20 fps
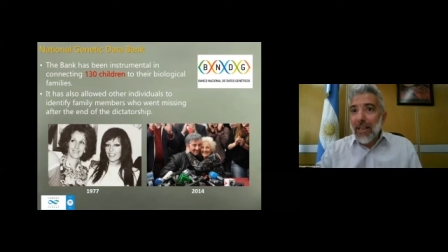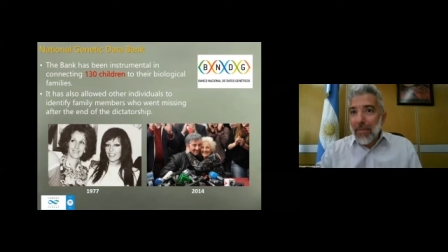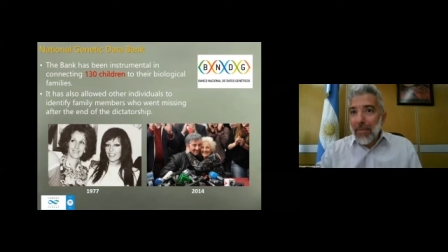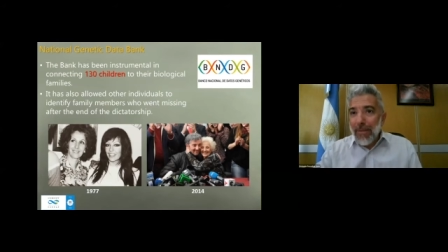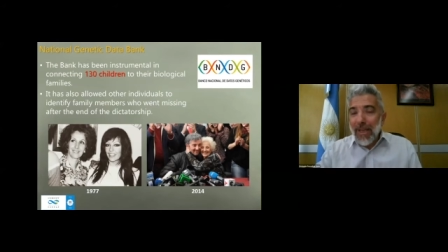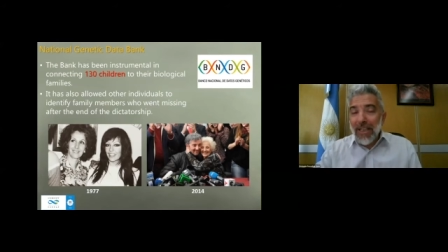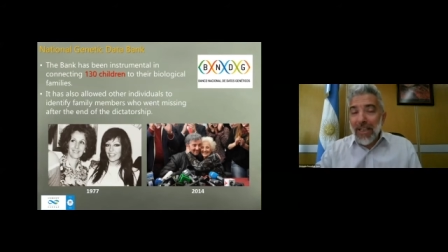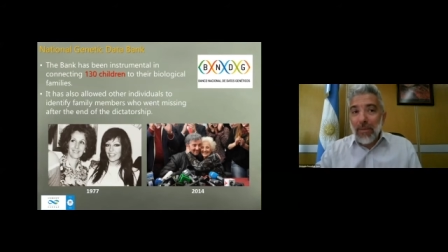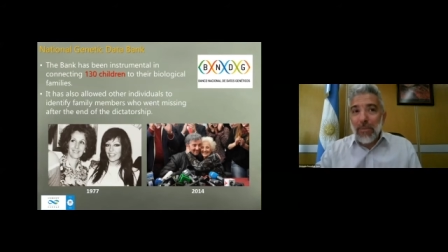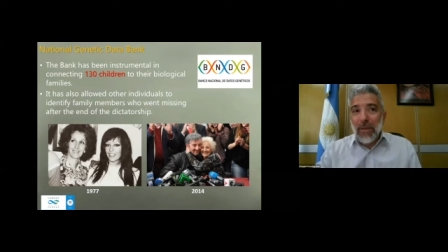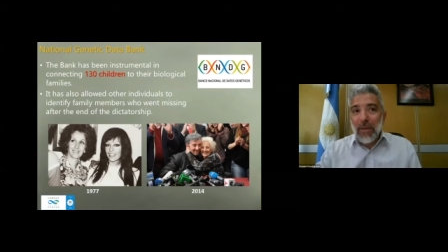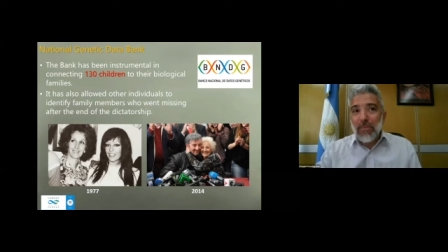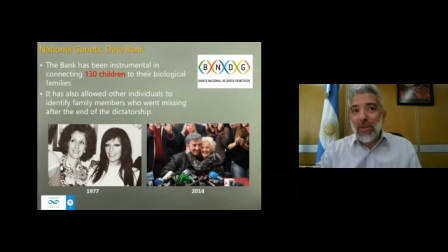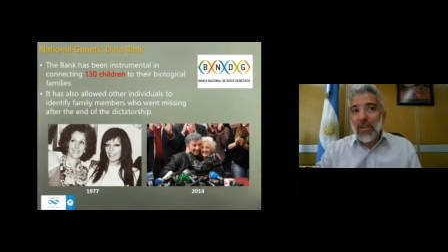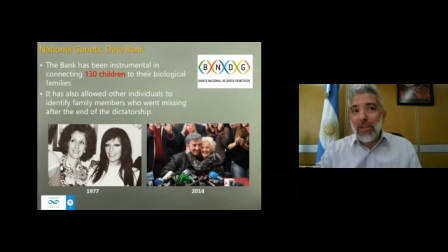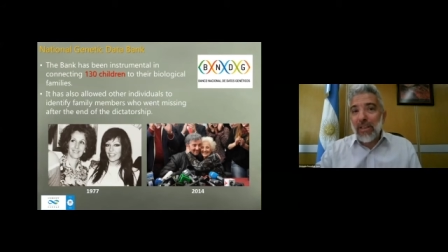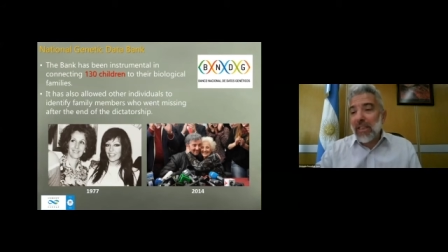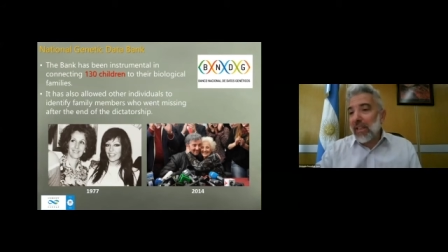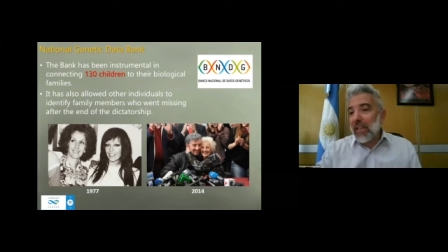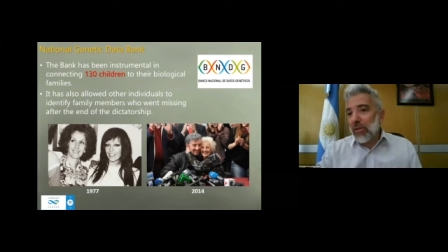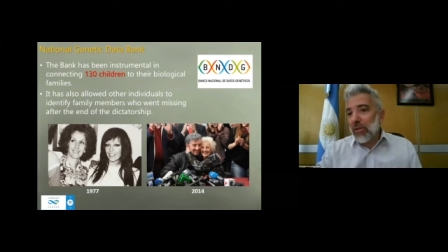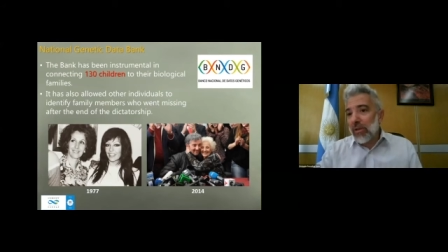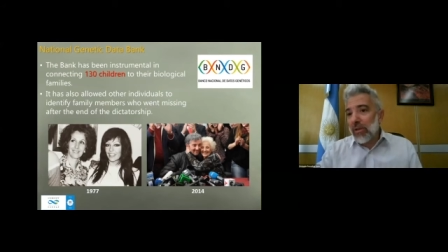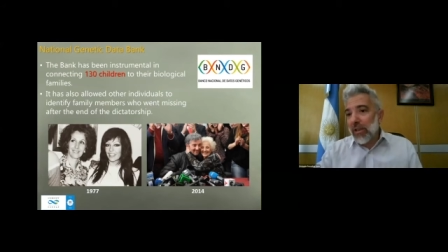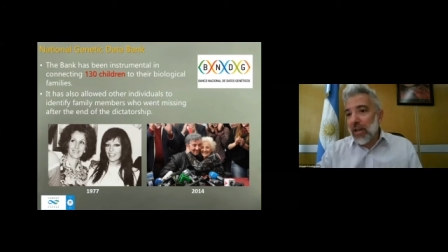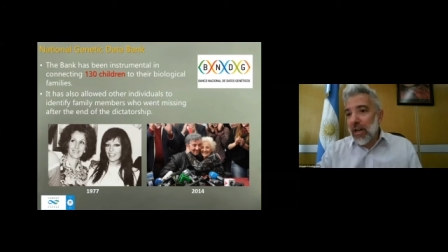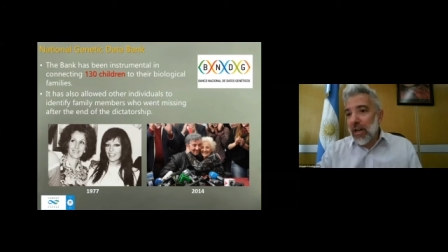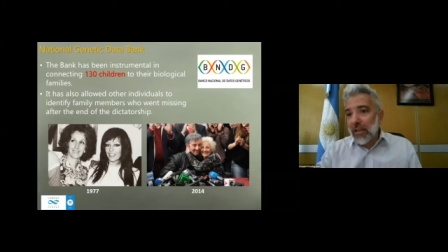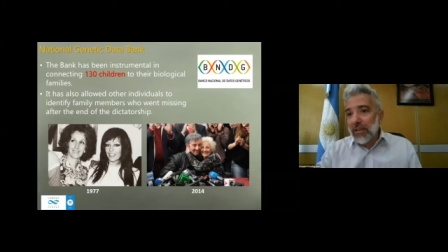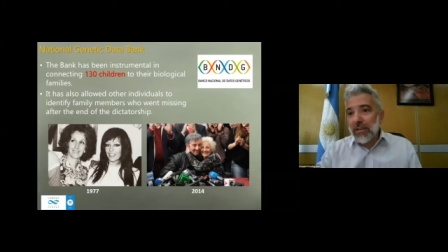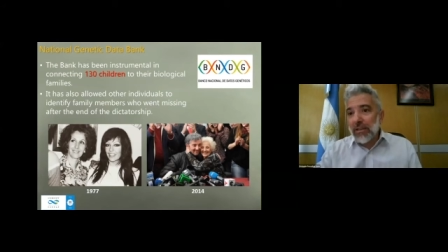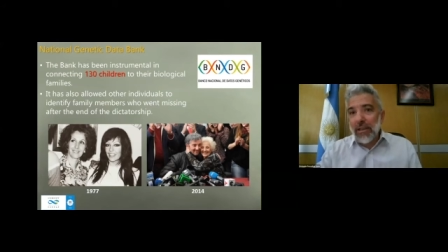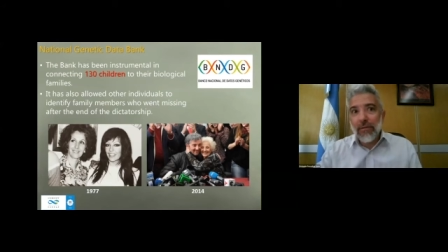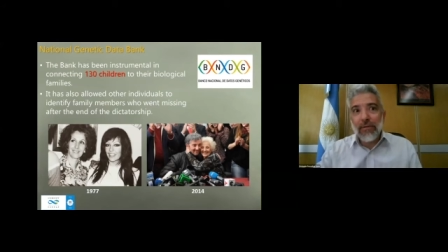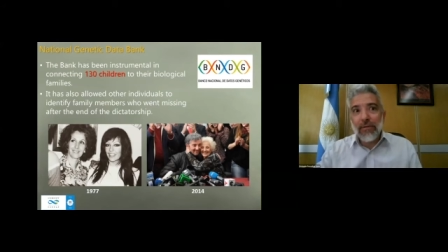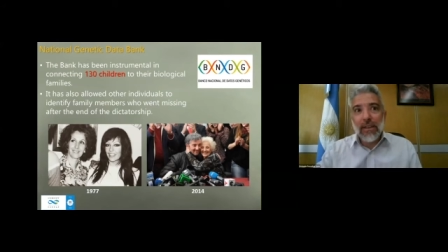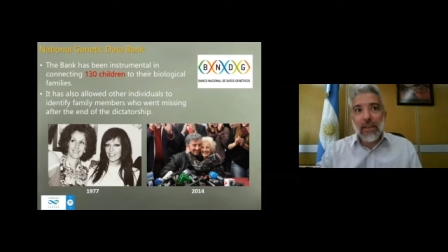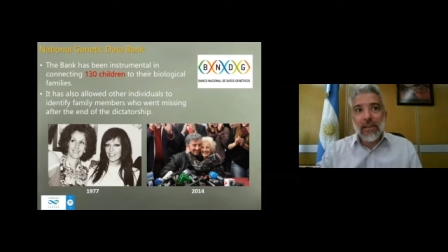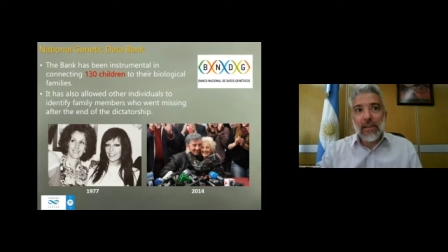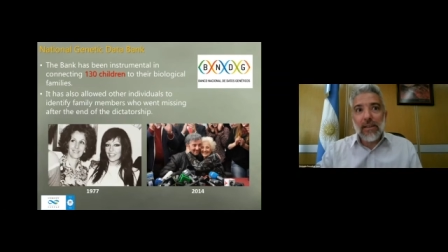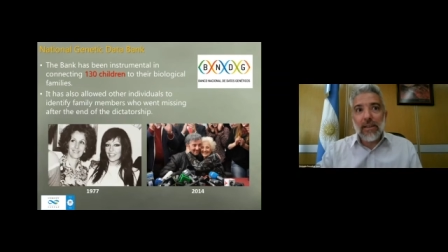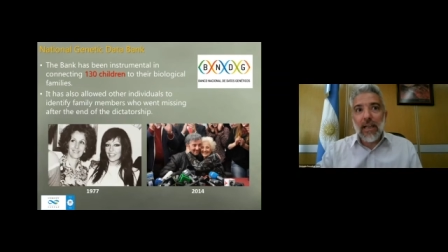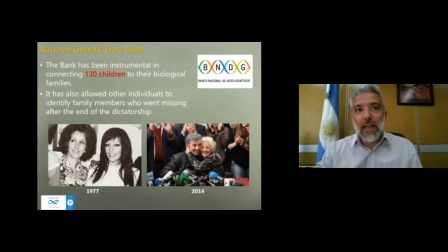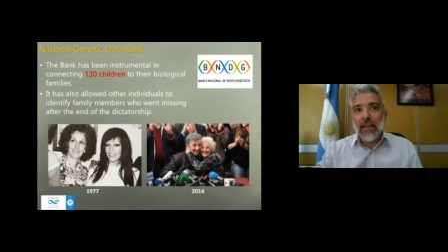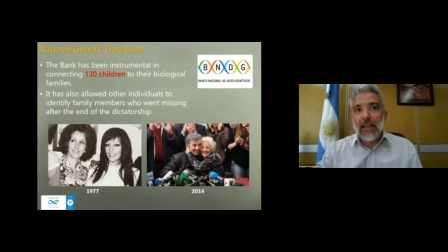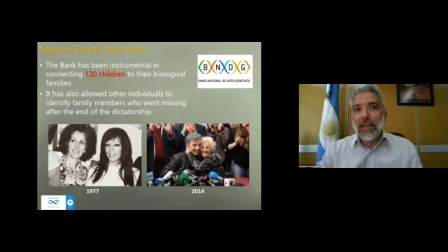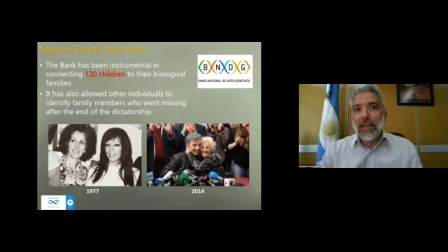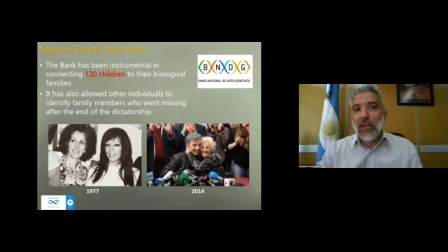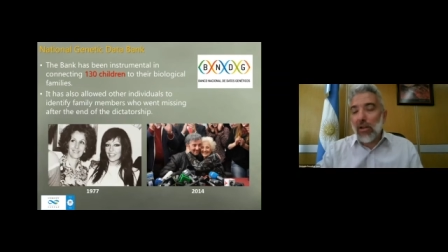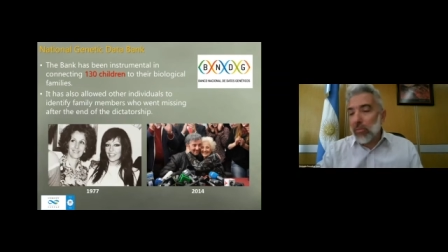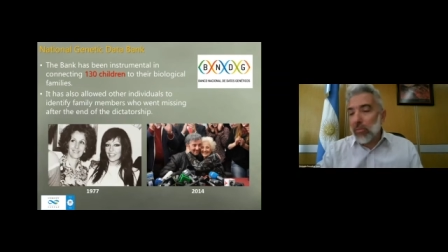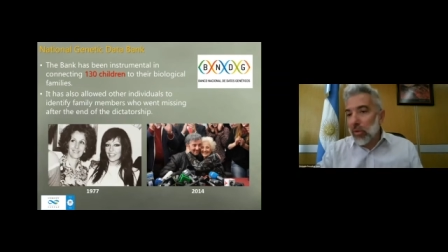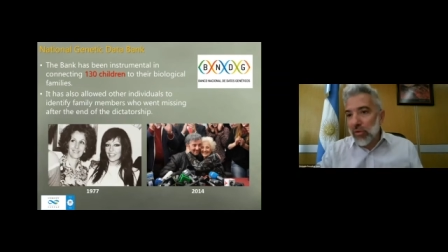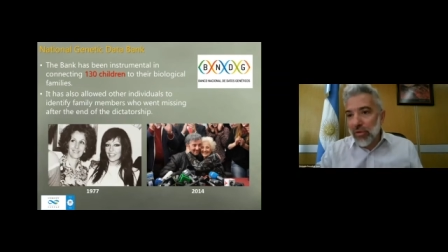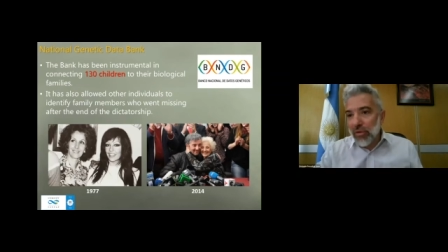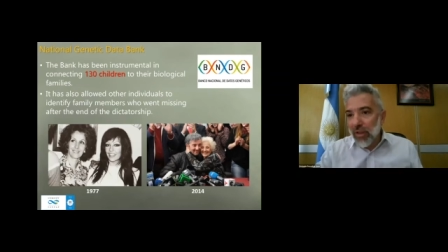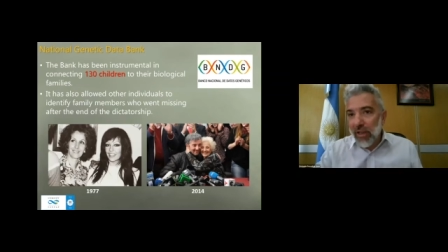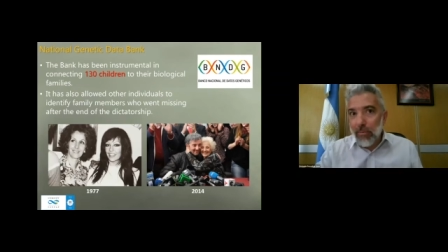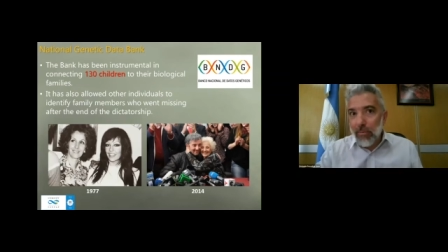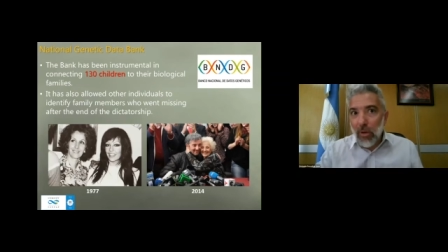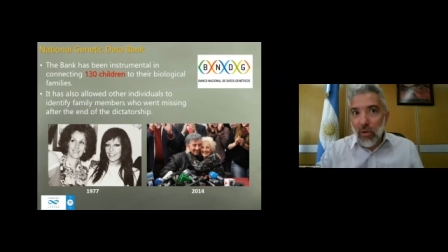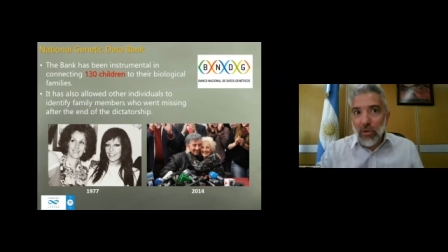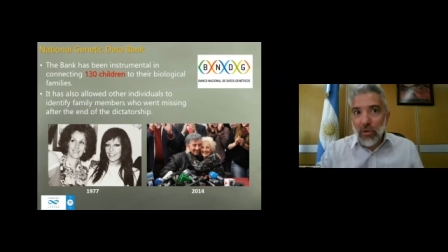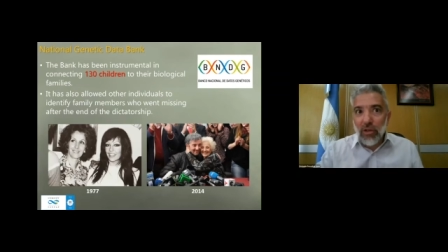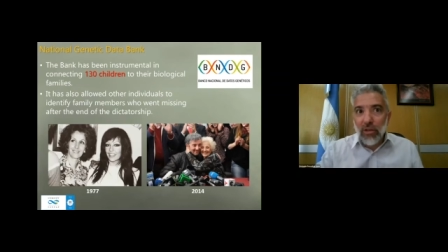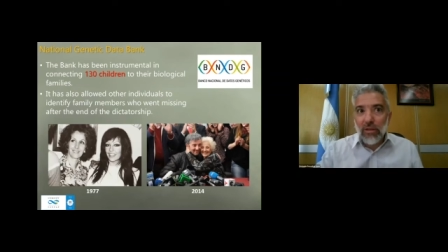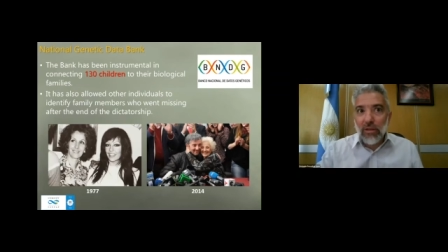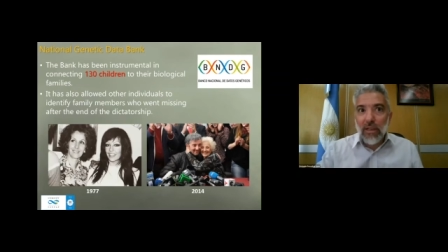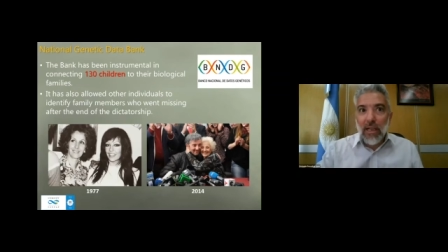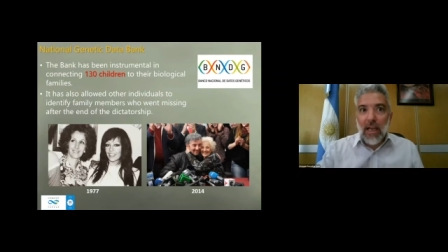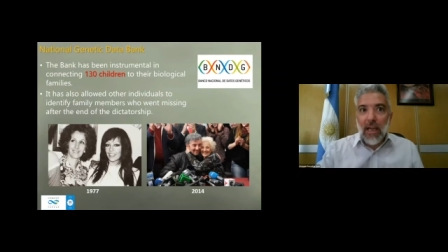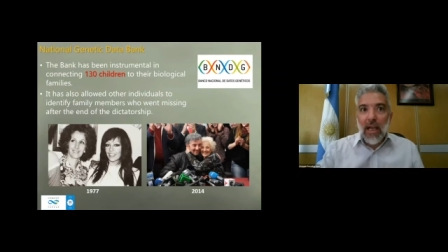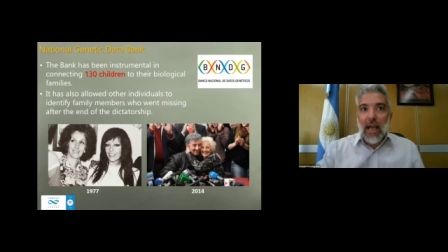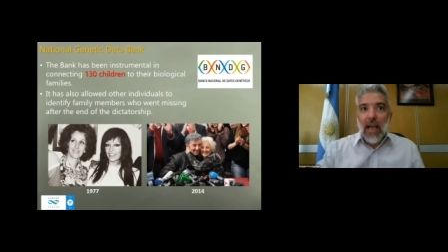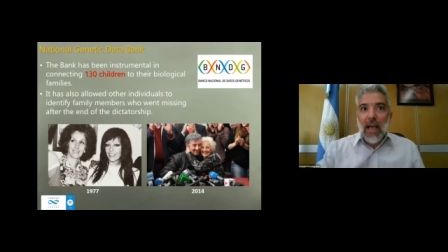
many people in our country feel an enormous emotion,